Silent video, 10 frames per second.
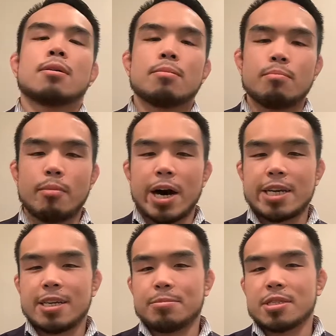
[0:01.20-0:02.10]
My
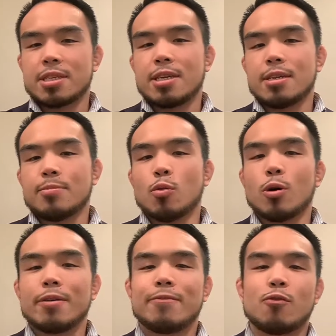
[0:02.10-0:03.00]
name is Kin
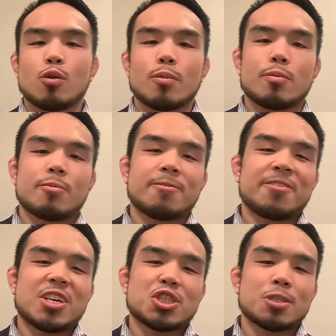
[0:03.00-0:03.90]
Moy, former
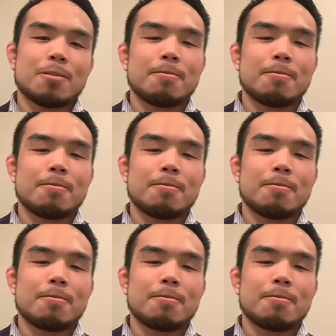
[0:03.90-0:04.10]
professional